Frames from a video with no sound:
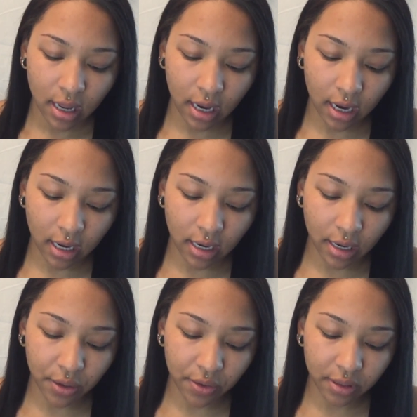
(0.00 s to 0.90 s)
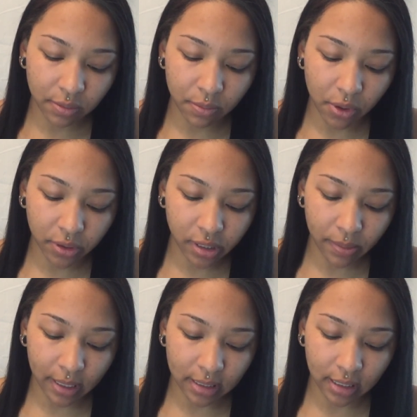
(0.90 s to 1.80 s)
And I do this mostly
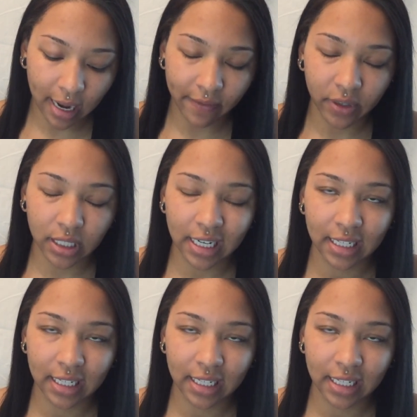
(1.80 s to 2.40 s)
because the Kat Von D